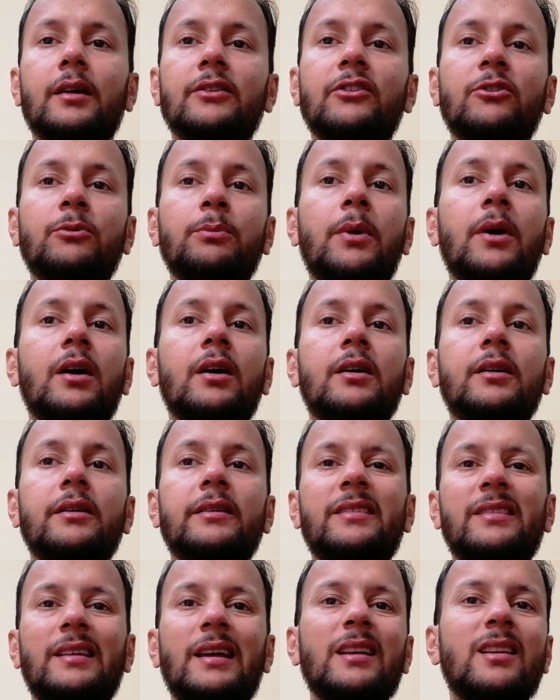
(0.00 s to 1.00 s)
sparked
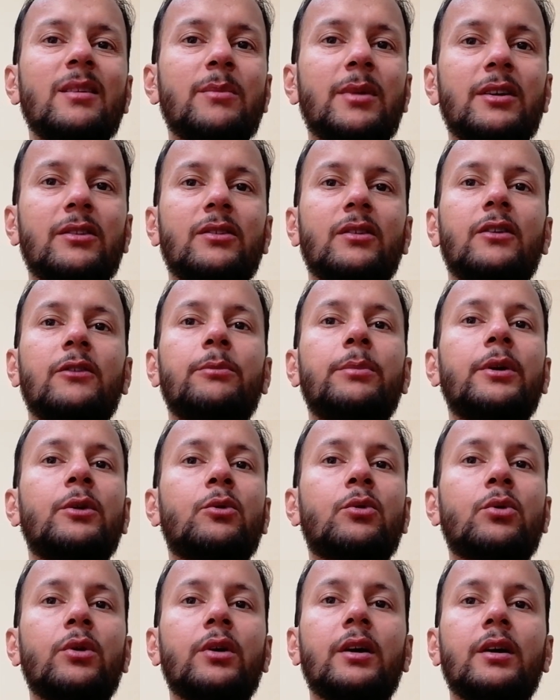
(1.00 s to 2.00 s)
sentiments of
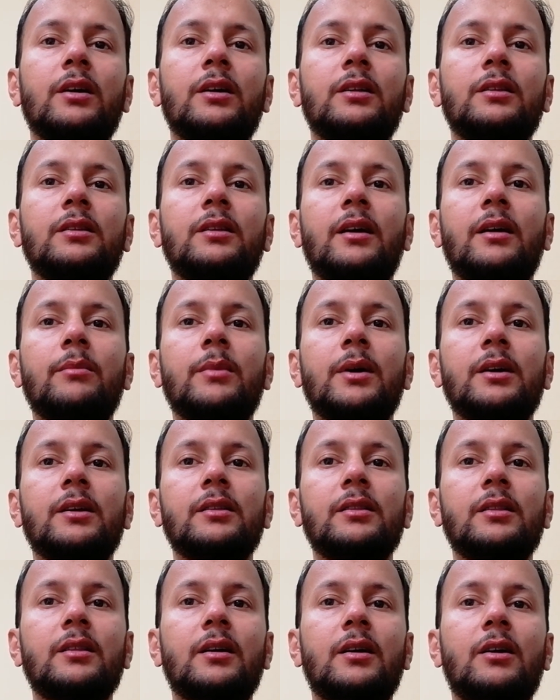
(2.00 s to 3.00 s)
betrayal
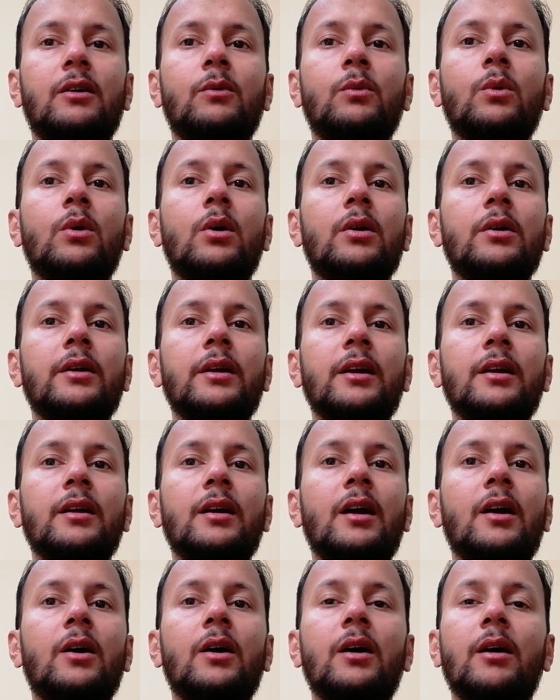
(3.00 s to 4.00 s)
among the warning
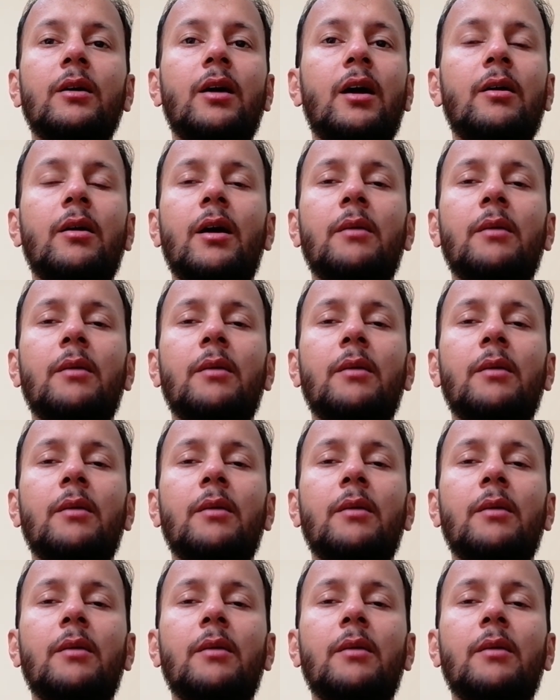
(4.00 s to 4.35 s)
uh, uh,